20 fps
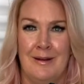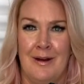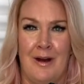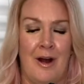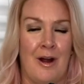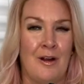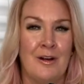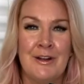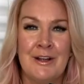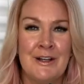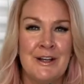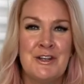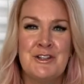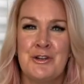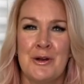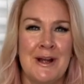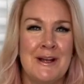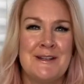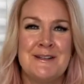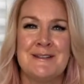aren't going to
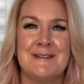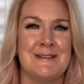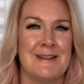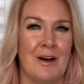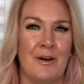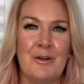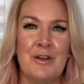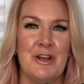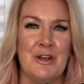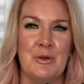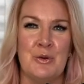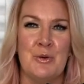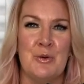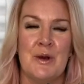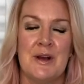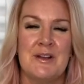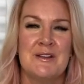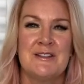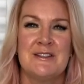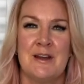try to sell you
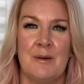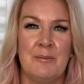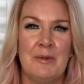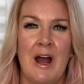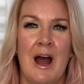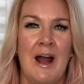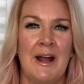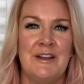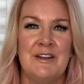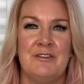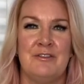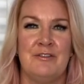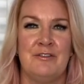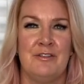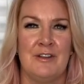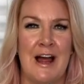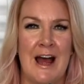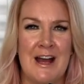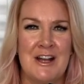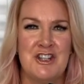some kind of
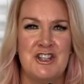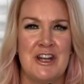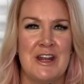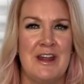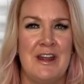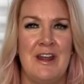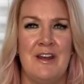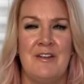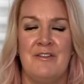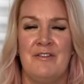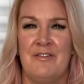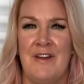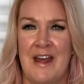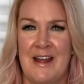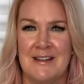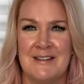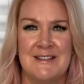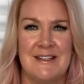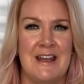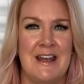flashy,
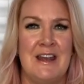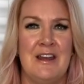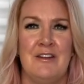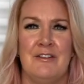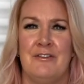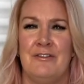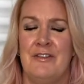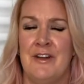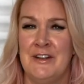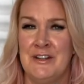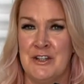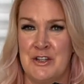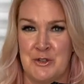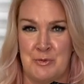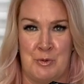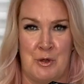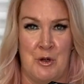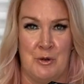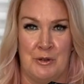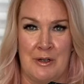fancy fitness
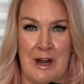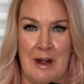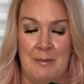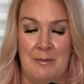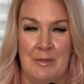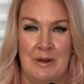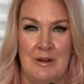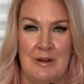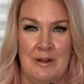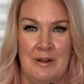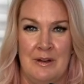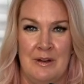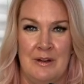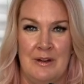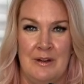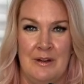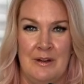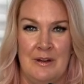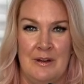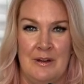program.
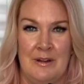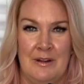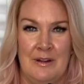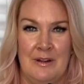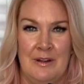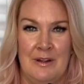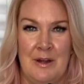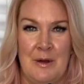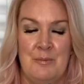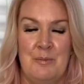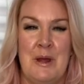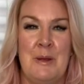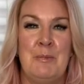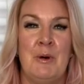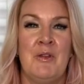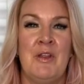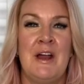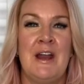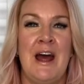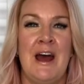
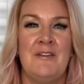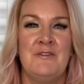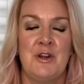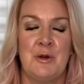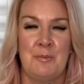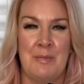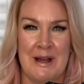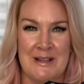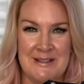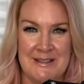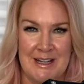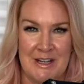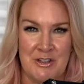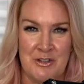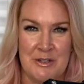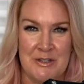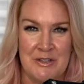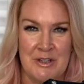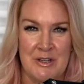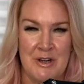People that have your best
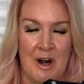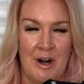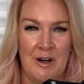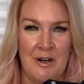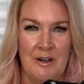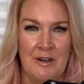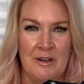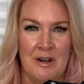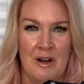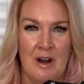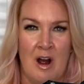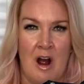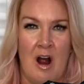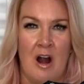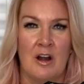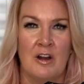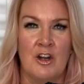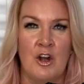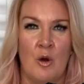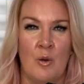interest at heart
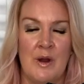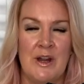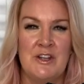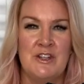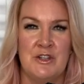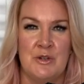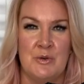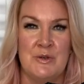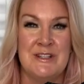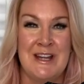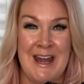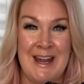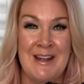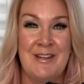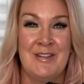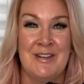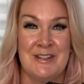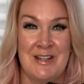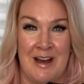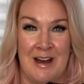are going to take
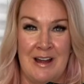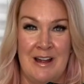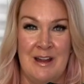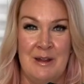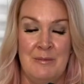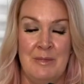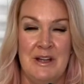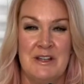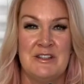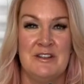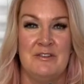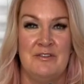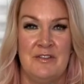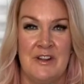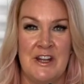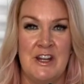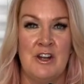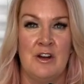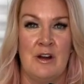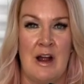the time to
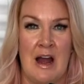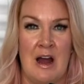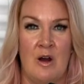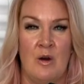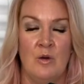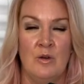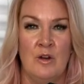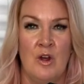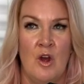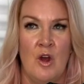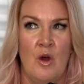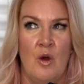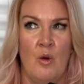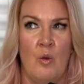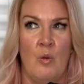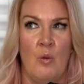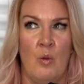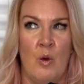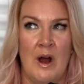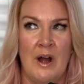figure out
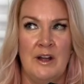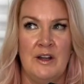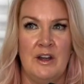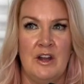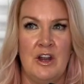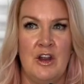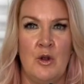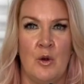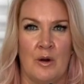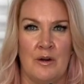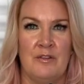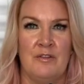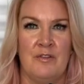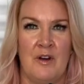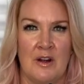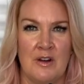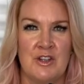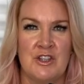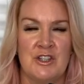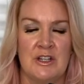what your
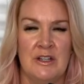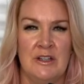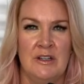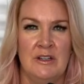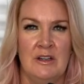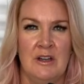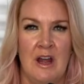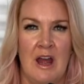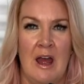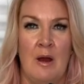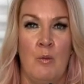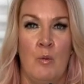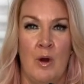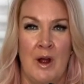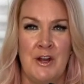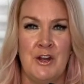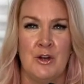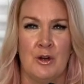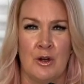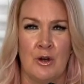function and
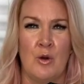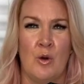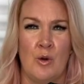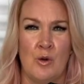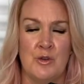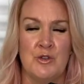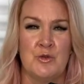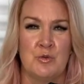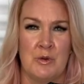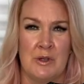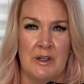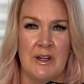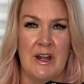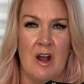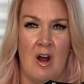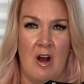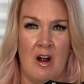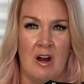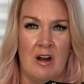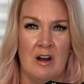what your goals really
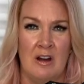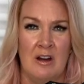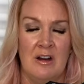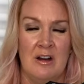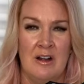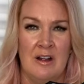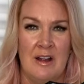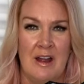are,